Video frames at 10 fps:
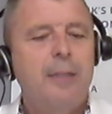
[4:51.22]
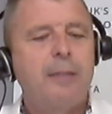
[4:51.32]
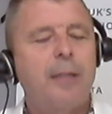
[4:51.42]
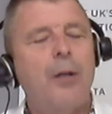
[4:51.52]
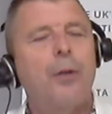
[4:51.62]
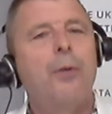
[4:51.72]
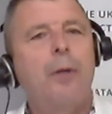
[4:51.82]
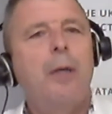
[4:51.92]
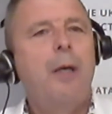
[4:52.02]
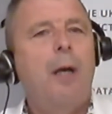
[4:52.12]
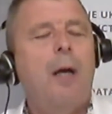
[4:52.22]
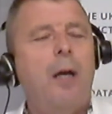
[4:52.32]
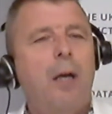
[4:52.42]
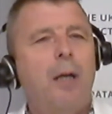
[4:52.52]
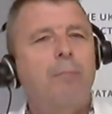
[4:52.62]
So,
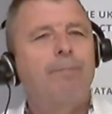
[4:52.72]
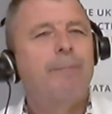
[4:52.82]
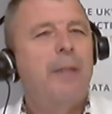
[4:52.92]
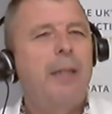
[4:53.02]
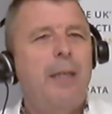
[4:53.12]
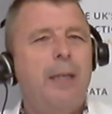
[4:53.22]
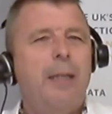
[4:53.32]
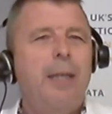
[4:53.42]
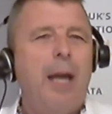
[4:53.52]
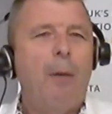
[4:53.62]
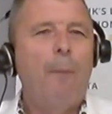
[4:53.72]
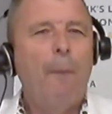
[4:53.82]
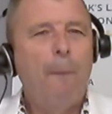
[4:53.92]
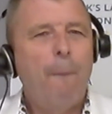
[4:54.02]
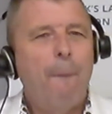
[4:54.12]

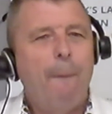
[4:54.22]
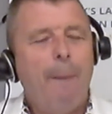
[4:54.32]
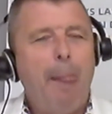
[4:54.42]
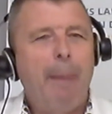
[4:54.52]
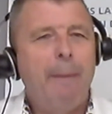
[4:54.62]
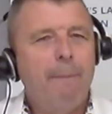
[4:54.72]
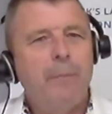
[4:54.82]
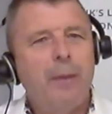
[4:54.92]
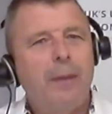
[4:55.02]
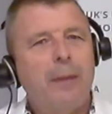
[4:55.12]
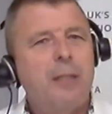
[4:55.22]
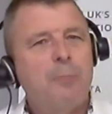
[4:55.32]
there's